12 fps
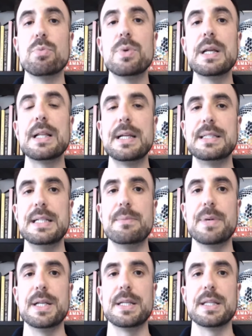really
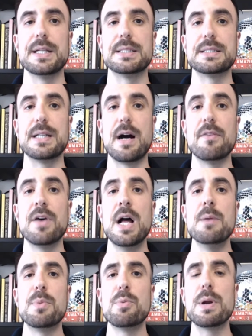deep into this stuff,
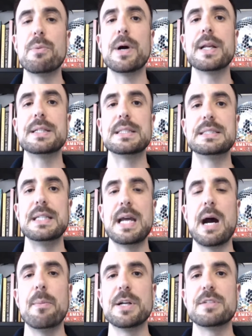but we wanted to see
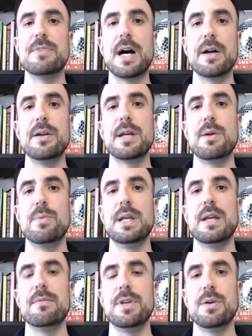how much value can we
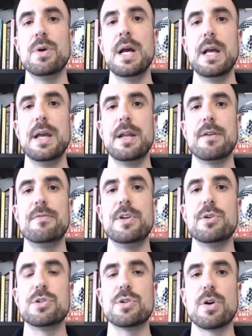give you in a
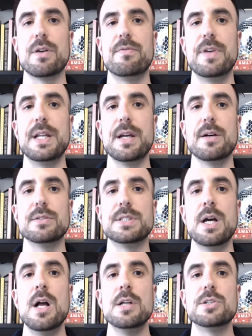few short videos.
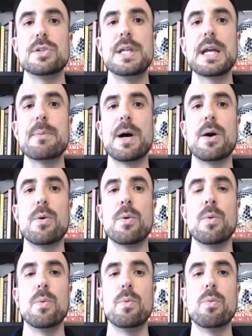So think about
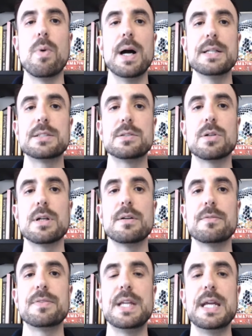what sort
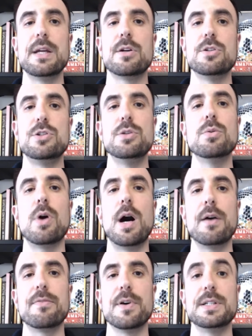of thing could you
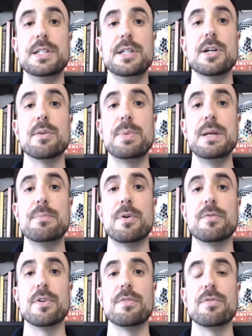offer to your
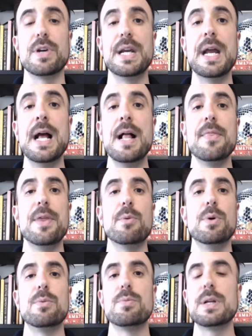people for free that
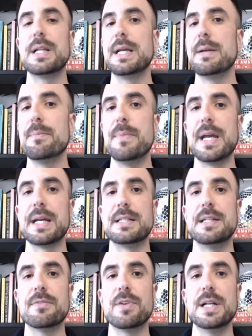would really make a
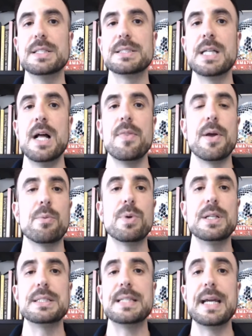difference, that
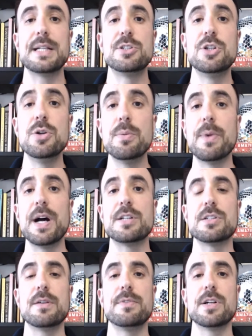wouldn't take too
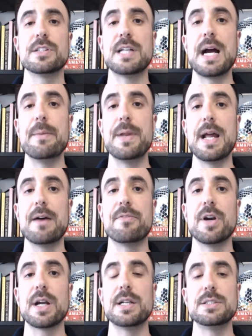much of your time and
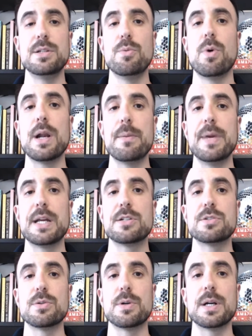effort, because you want to make
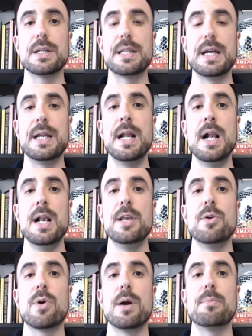sure that
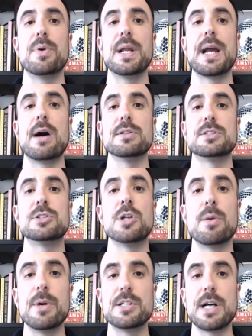you aren't putting out
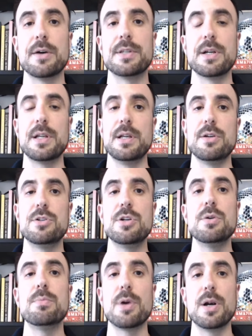so much out there that you're
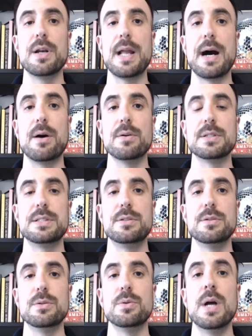too burned out
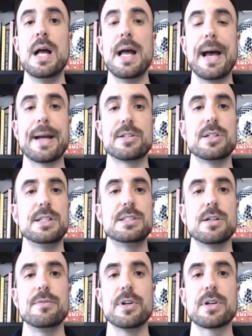to actually
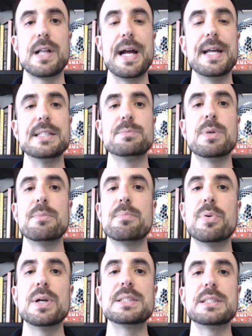serve your clients, but
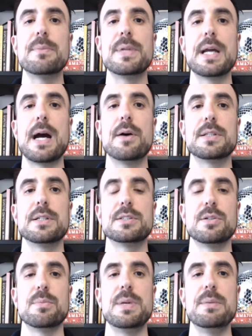put something out there
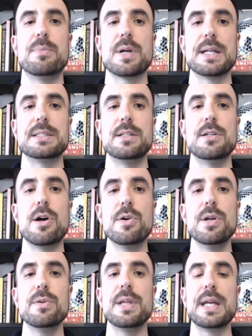so that people get to know
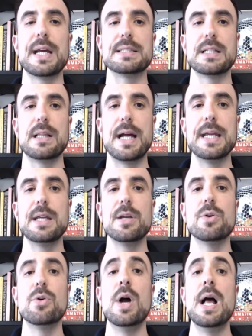you, they get to like you,